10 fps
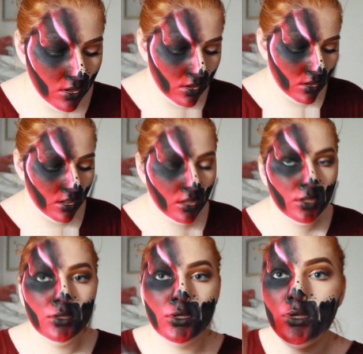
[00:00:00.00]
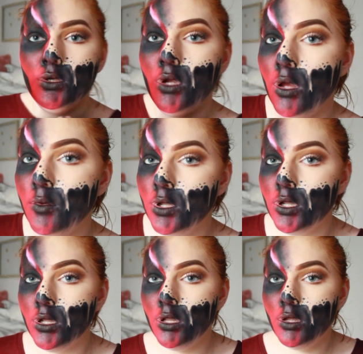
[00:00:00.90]
video down below because I
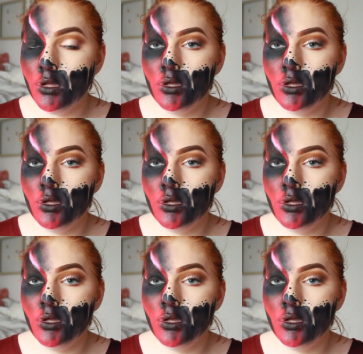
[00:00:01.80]
loved